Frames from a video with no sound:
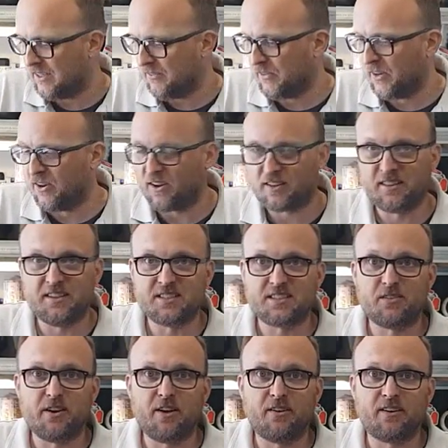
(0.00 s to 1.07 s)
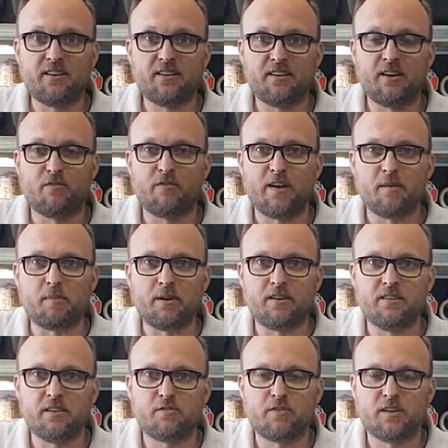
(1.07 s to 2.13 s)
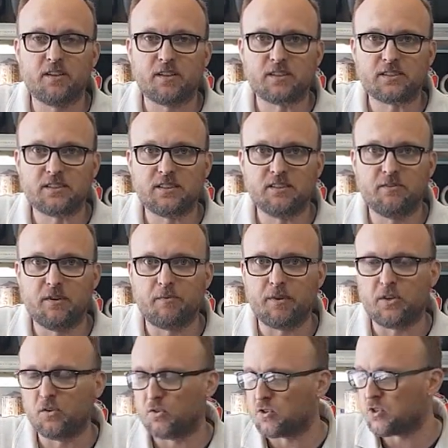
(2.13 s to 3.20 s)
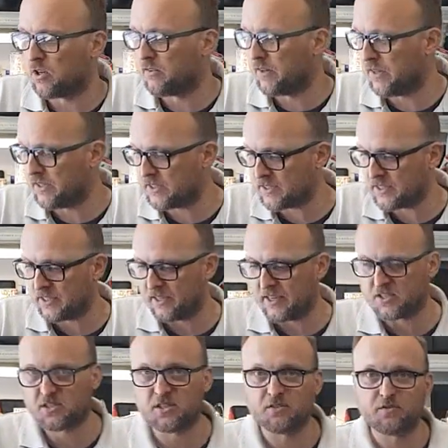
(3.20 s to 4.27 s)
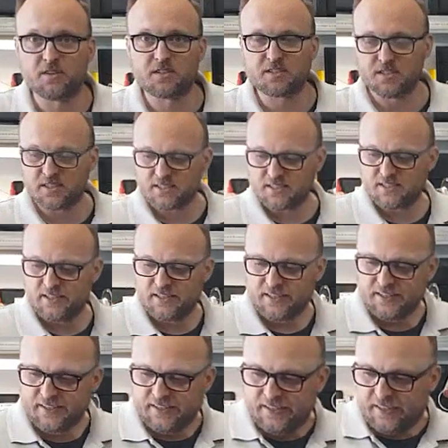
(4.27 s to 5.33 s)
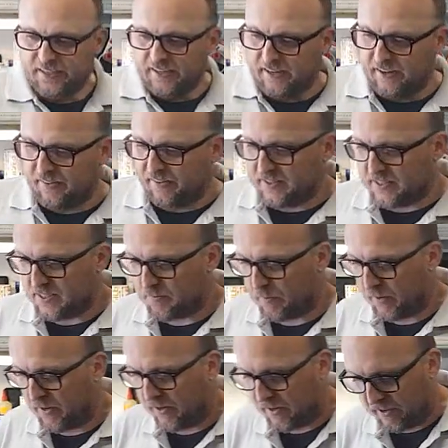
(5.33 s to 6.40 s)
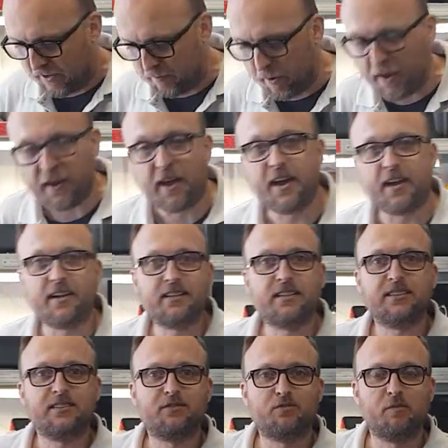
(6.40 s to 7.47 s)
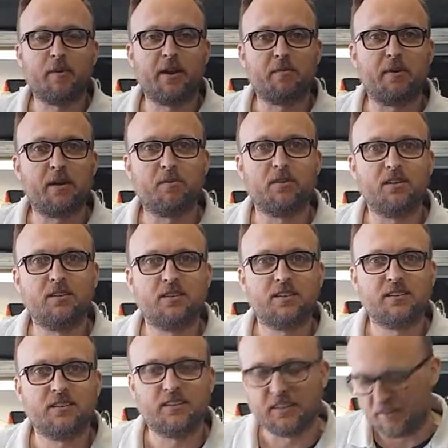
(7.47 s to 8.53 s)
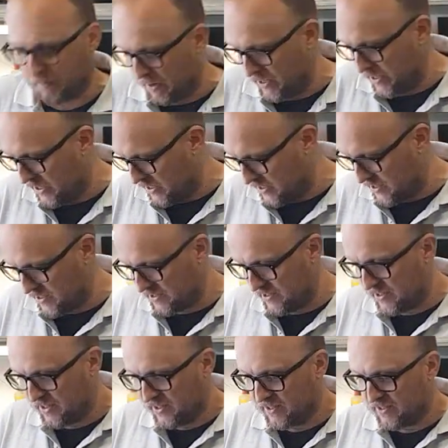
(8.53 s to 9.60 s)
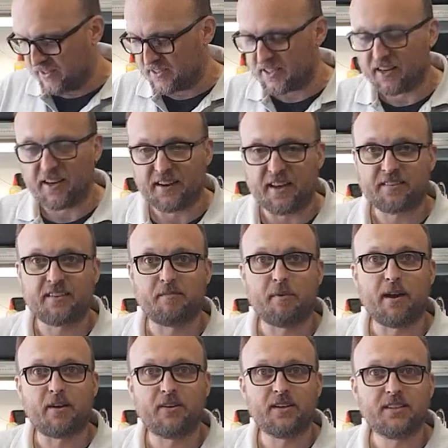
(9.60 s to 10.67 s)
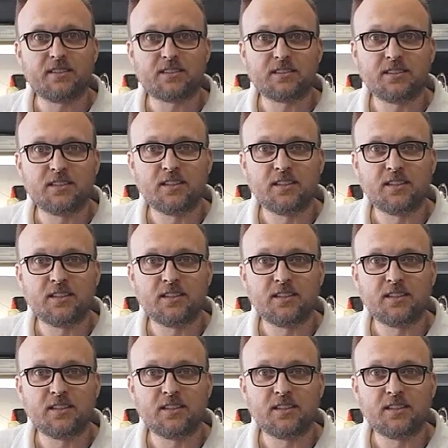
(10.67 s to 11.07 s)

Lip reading: We lock these around a fair bit in the field when we do surveys as geophysicists. And this has been a pet hate for many people in many years. These are lead acid batteries.